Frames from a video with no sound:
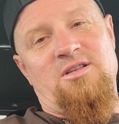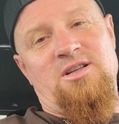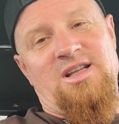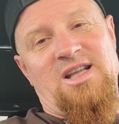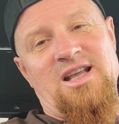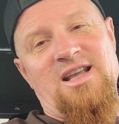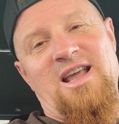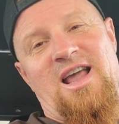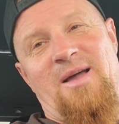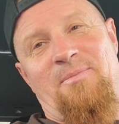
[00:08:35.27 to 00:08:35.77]

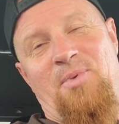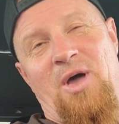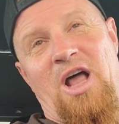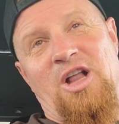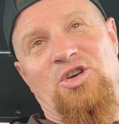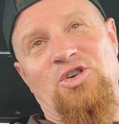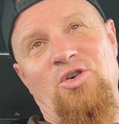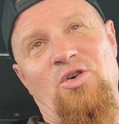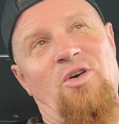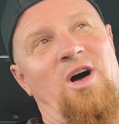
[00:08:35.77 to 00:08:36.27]
TA
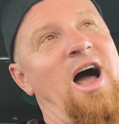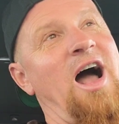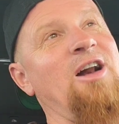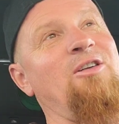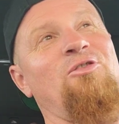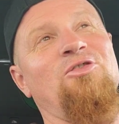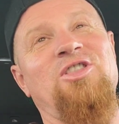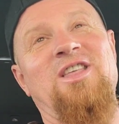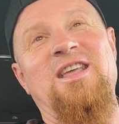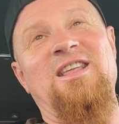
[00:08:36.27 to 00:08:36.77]
Petro. I
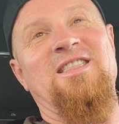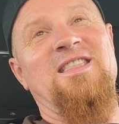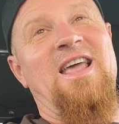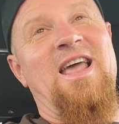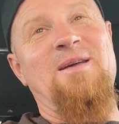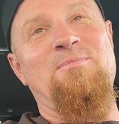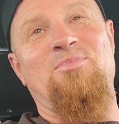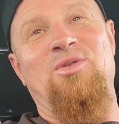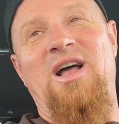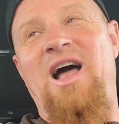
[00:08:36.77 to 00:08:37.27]
don't think
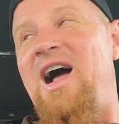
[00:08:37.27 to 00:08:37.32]
they.